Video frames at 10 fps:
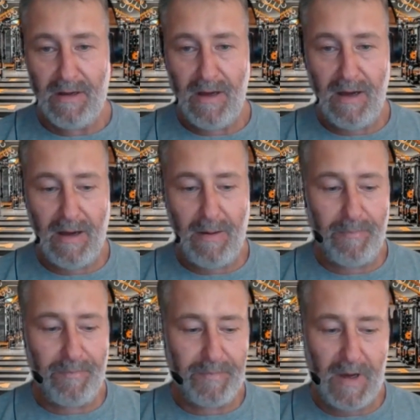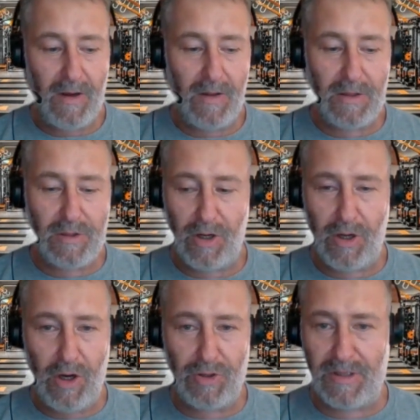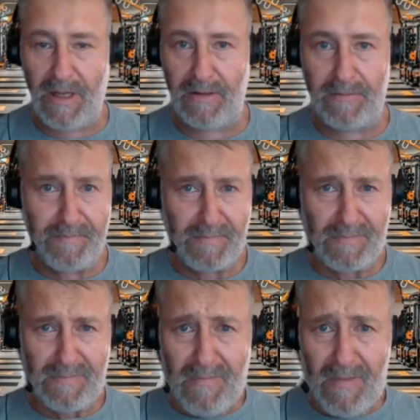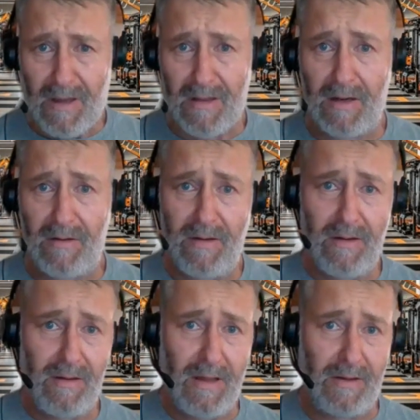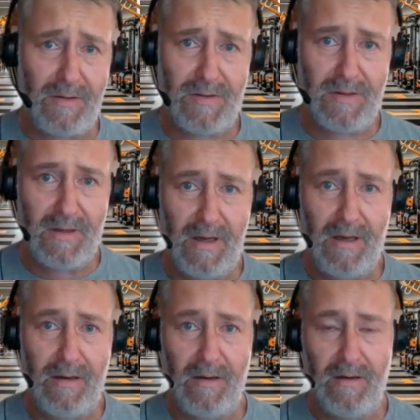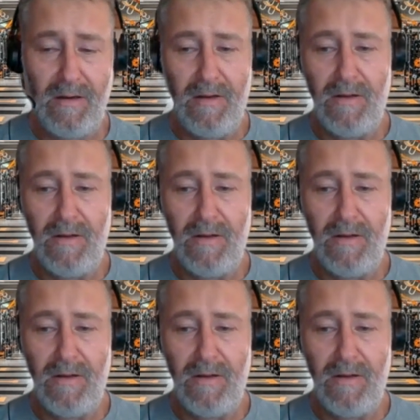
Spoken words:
I know there's a lot of coaches that's in